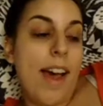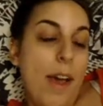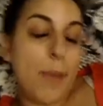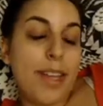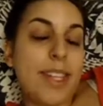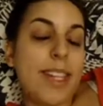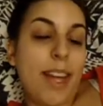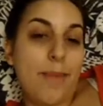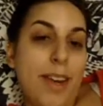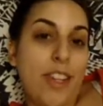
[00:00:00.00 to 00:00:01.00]
I went to
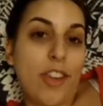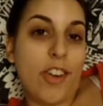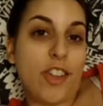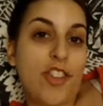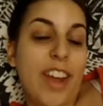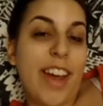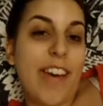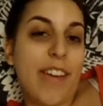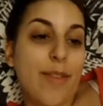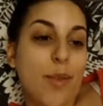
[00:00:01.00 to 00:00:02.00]
take my laundry
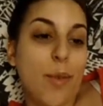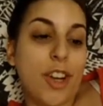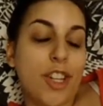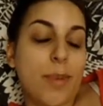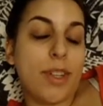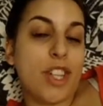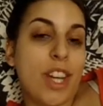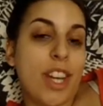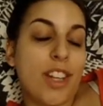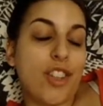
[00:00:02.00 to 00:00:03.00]
out of the washing
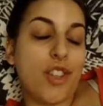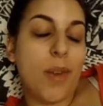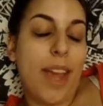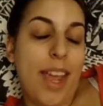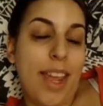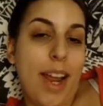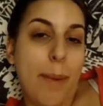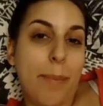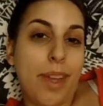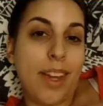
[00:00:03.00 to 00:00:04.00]
machine to hang it
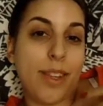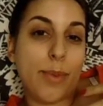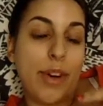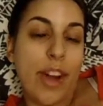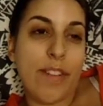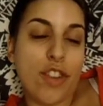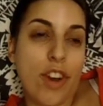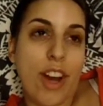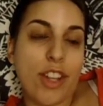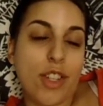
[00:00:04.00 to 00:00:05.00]
up because we don't have a
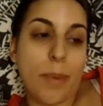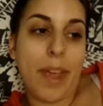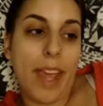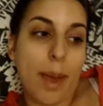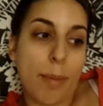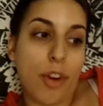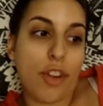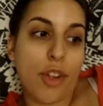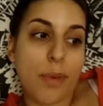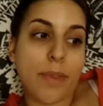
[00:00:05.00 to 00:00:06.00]
dryer, so we hang up our
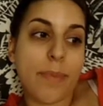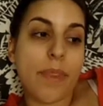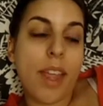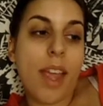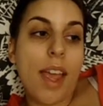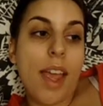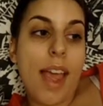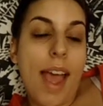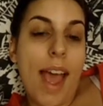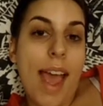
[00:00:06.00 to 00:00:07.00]
clothes.
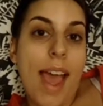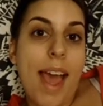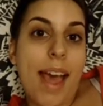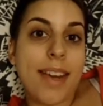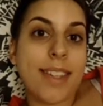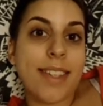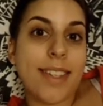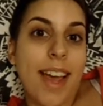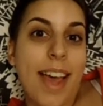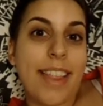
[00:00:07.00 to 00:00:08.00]
And
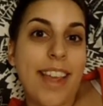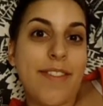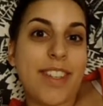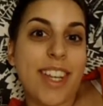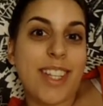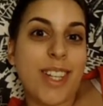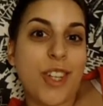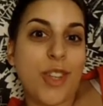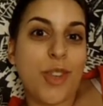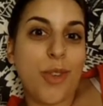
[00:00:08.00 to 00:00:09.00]
I left a
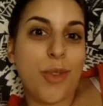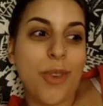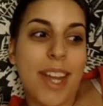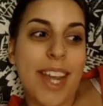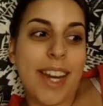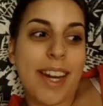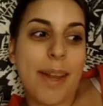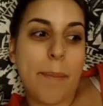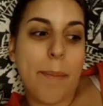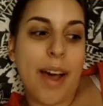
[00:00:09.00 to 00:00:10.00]
tissue in
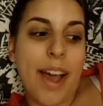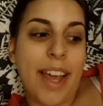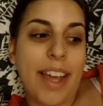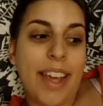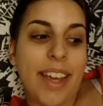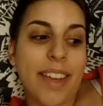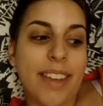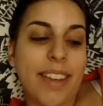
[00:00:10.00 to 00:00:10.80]
my